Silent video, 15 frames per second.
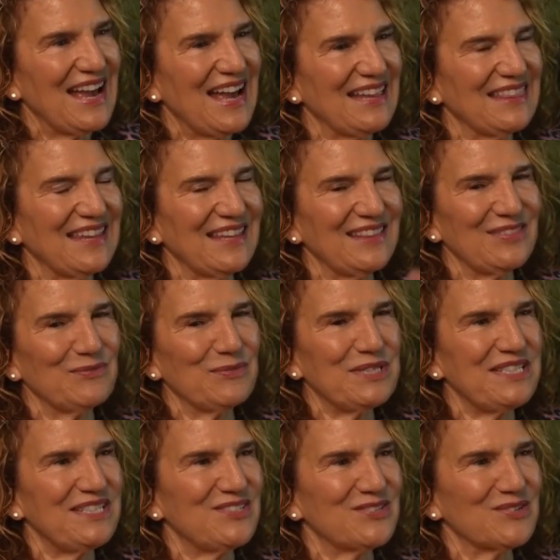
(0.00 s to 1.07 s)
And then we
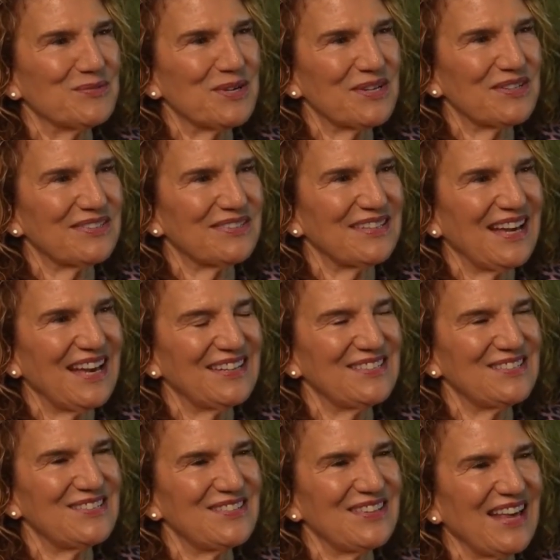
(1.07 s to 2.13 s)
teach the world how to
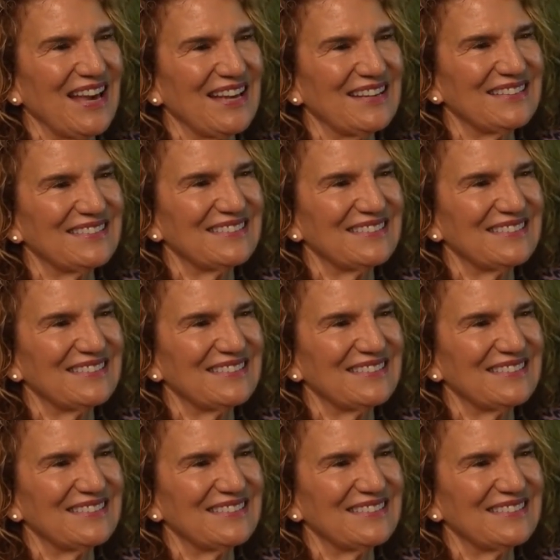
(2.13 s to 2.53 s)
do that.